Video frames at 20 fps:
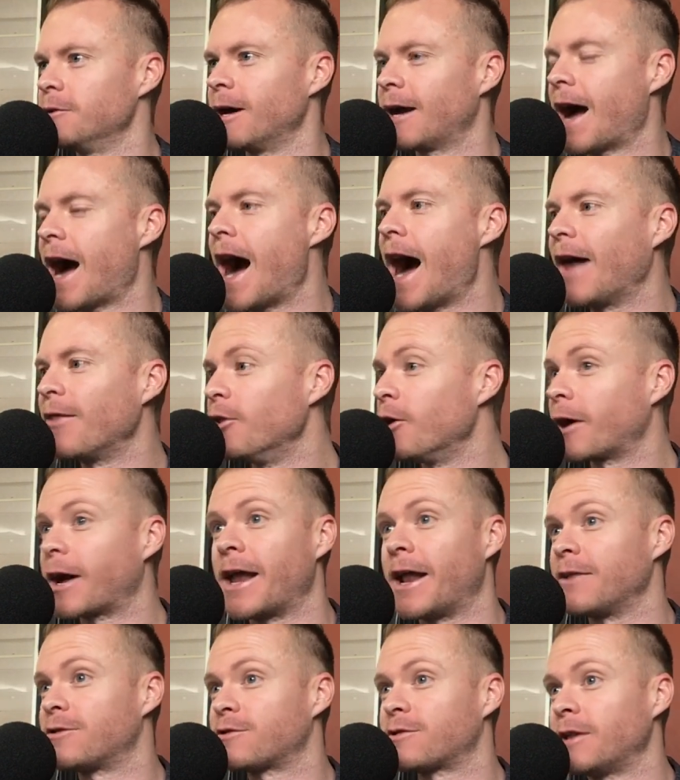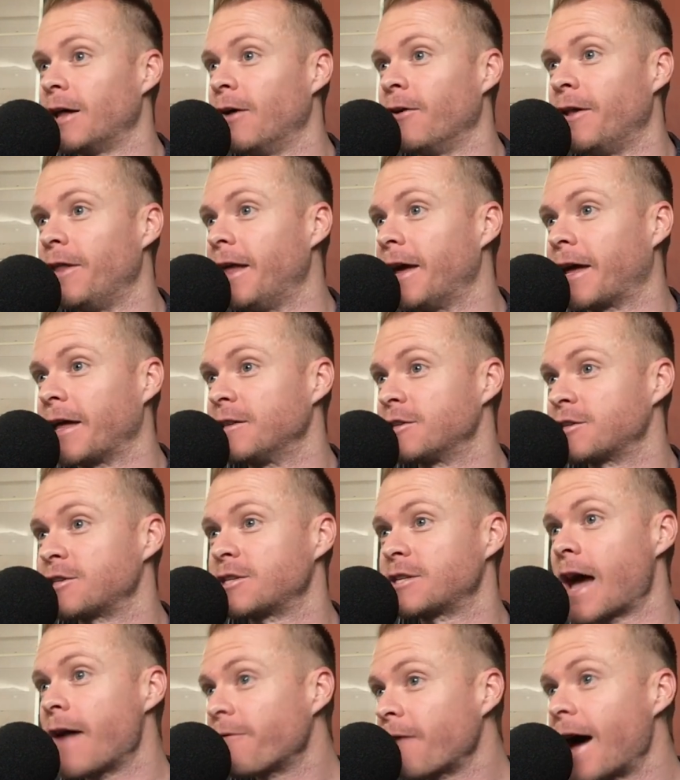Like, I look at it still and think it's
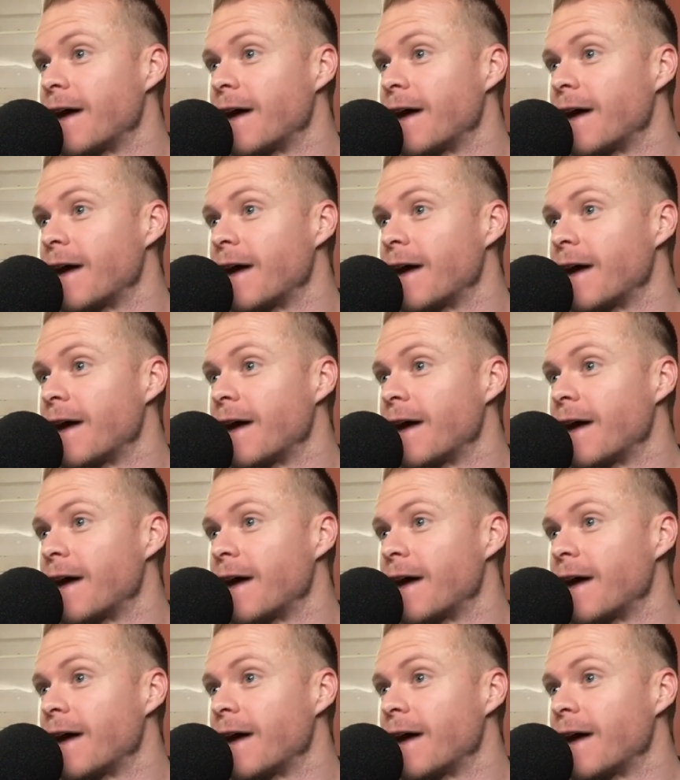Steph.